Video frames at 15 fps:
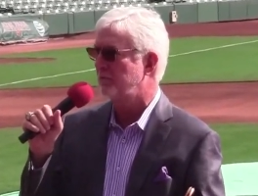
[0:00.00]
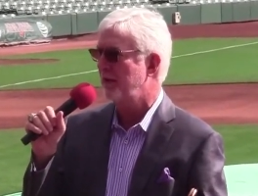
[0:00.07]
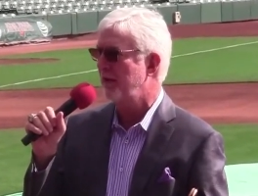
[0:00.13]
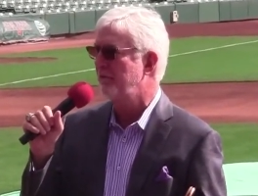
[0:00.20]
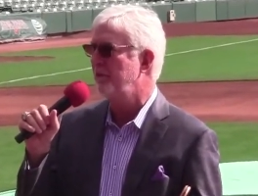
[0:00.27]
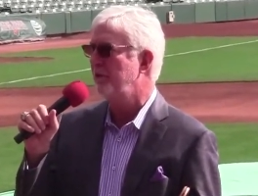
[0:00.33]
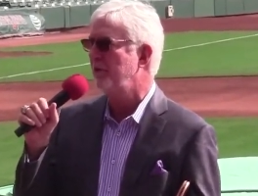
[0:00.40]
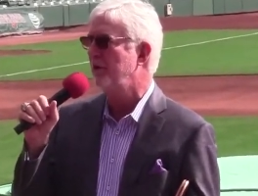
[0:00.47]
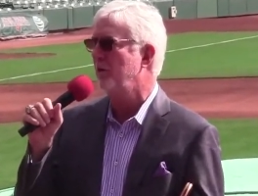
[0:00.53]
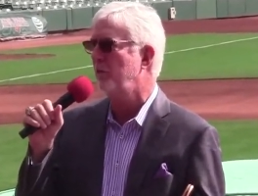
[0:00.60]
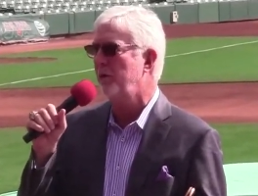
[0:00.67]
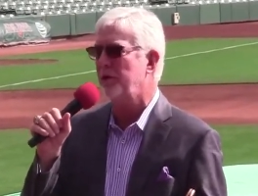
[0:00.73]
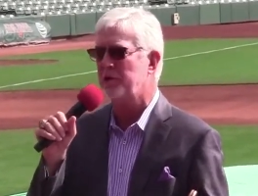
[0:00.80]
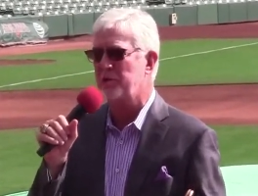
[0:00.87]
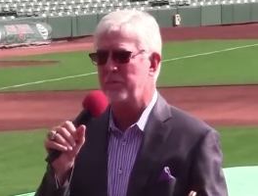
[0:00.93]
Every year
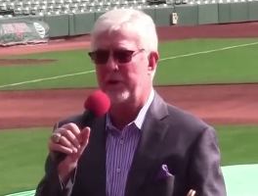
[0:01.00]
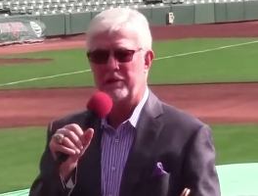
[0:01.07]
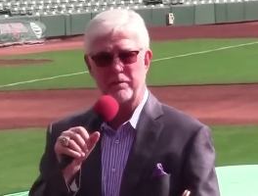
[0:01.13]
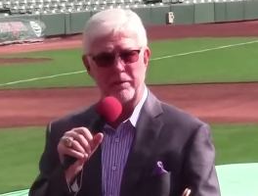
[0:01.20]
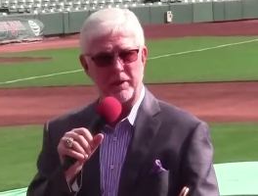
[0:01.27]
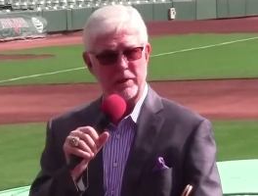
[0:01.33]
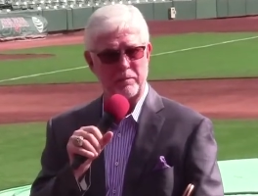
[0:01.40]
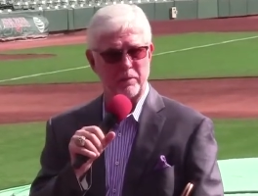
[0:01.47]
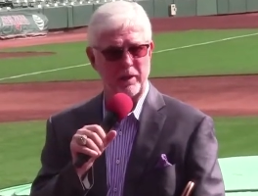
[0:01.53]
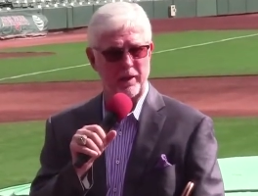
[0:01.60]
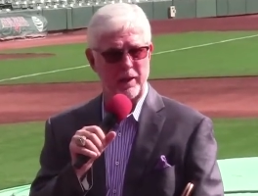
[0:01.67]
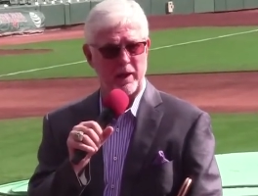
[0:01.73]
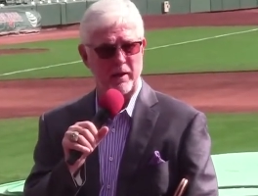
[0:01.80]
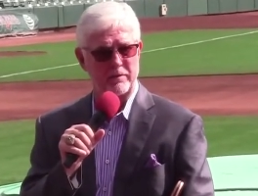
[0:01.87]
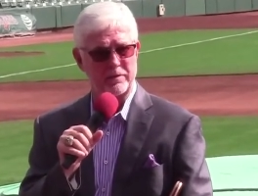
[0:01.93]
we expect to be in the
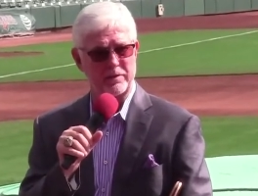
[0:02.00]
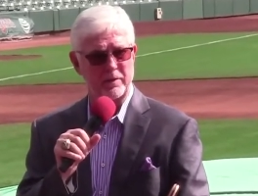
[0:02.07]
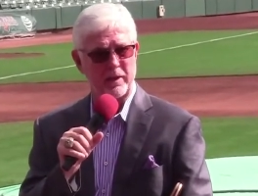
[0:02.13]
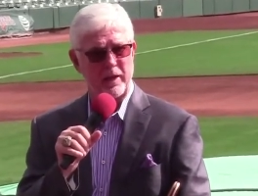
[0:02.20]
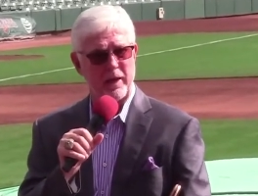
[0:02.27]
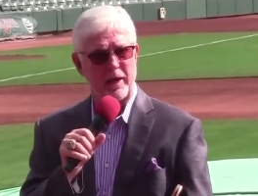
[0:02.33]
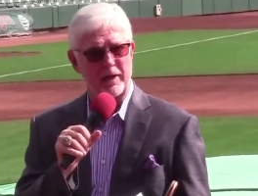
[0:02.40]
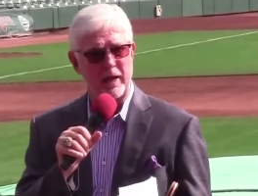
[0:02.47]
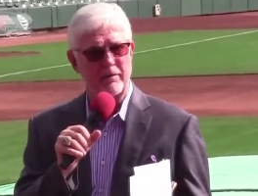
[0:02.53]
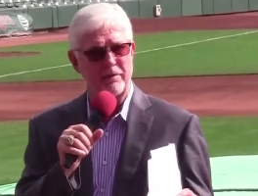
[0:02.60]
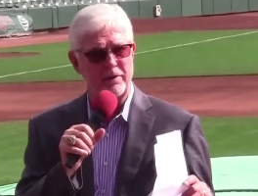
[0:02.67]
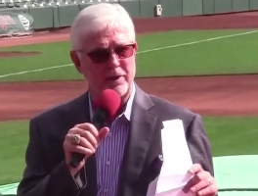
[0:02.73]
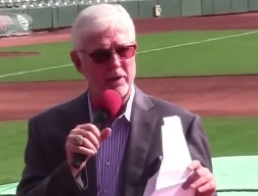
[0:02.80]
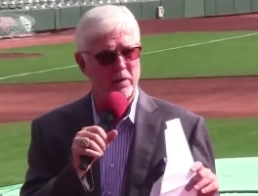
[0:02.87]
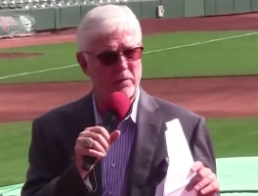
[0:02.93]
playoffs. And
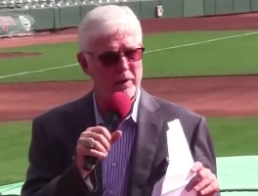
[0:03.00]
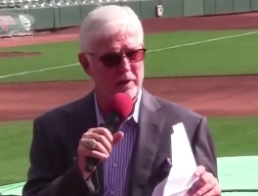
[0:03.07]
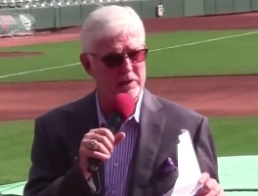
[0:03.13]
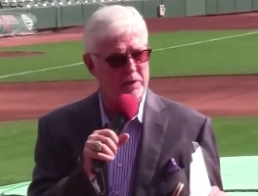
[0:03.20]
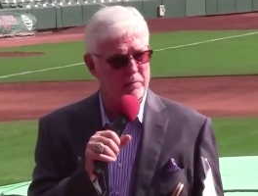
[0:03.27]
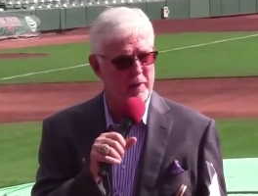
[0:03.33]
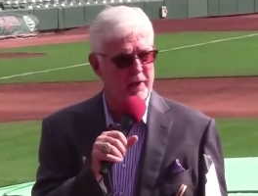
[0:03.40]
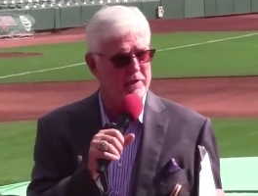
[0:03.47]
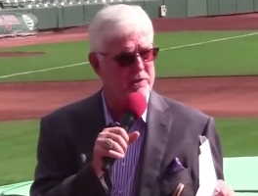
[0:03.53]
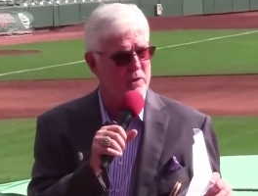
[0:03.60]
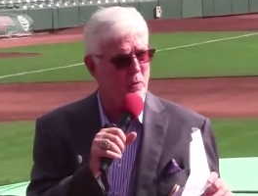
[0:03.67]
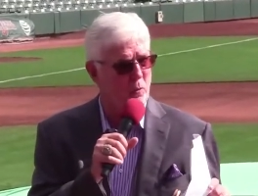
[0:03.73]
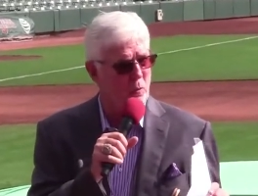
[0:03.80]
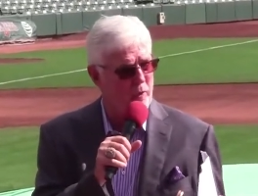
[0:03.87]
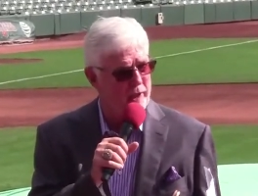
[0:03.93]
every year we expect to
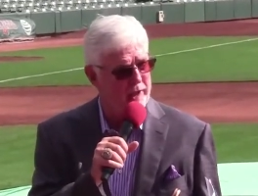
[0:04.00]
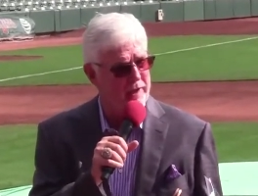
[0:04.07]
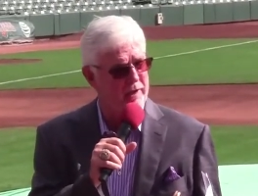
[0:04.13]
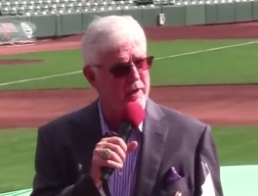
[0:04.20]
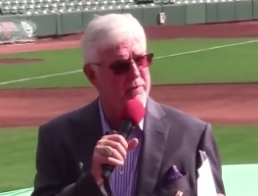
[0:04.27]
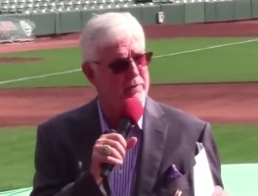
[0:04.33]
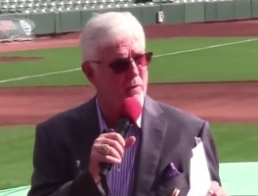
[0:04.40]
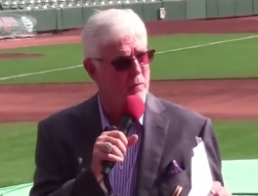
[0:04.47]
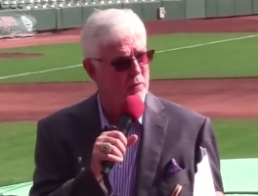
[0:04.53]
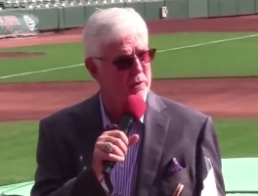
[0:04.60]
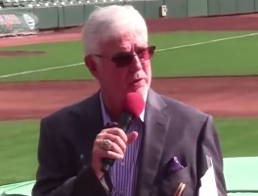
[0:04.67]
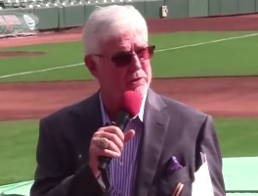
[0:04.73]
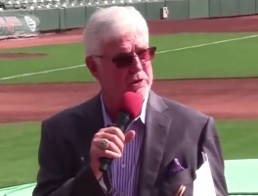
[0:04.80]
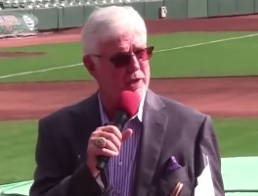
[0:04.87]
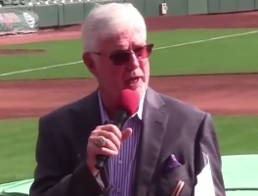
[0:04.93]
win the
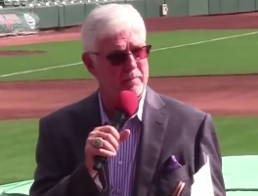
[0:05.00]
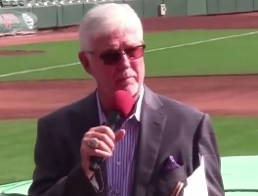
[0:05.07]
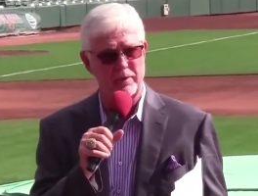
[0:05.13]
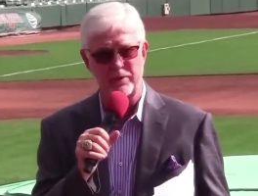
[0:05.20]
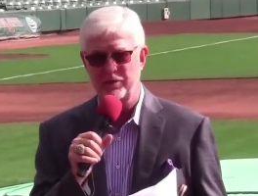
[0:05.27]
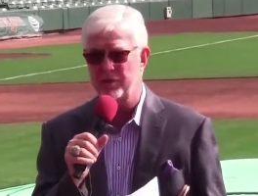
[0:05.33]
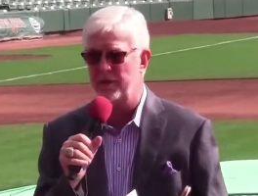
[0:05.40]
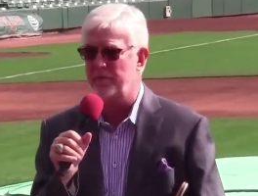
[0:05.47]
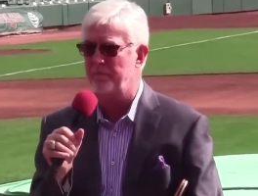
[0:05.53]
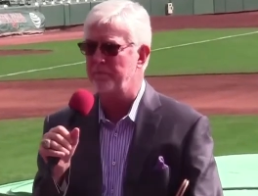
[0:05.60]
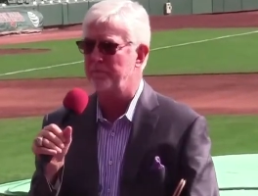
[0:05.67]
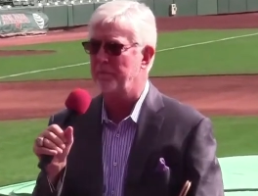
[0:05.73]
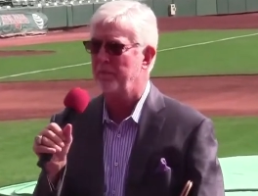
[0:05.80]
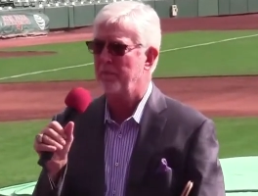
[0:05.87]
world championship. And